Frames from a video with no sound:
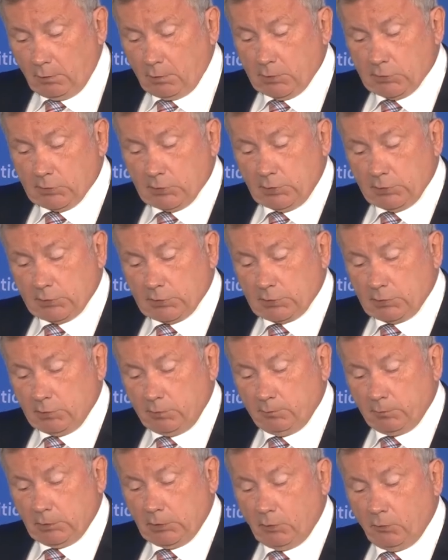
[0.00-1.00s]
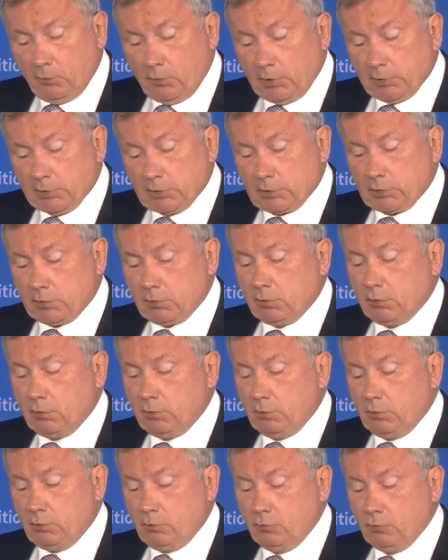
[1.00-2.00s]
consortium wants
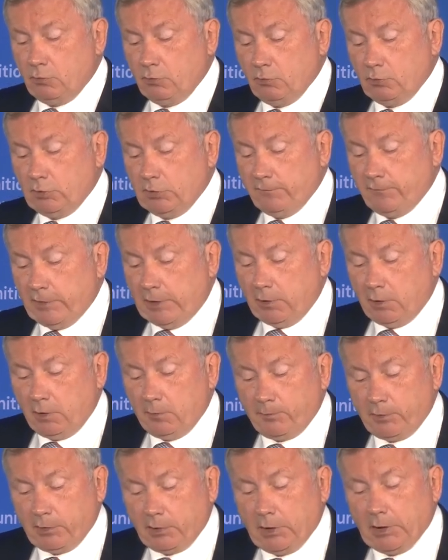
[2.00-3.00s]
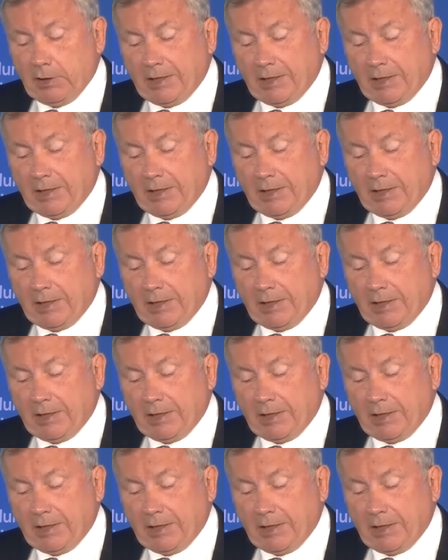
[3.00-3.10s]
to develop